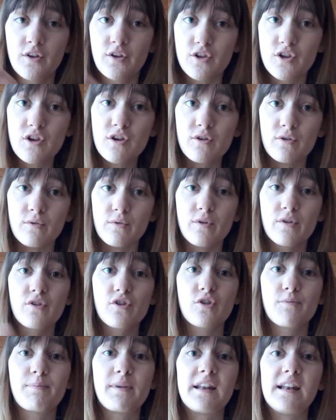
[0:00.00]
You
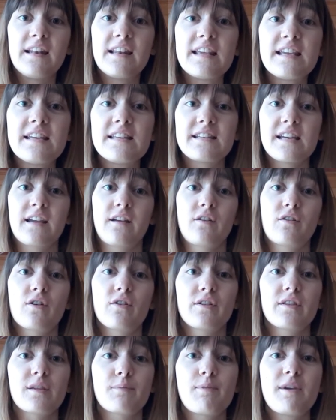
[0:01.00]
should be leading
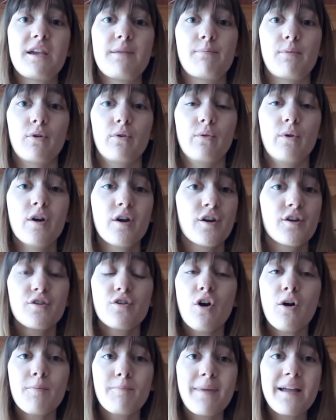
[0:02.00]
God's people,
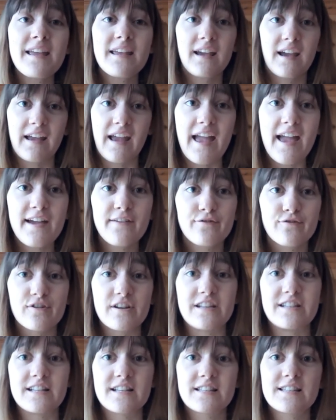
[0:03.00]
not making
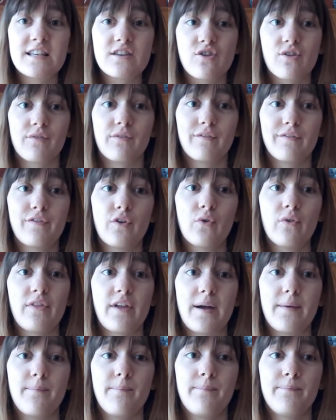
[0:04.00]
every decision for
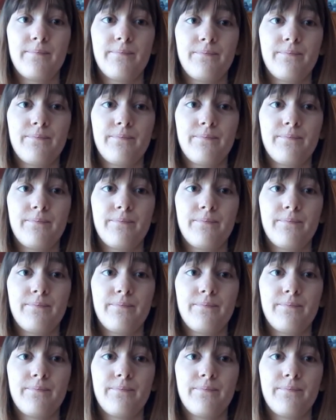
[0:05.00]
them.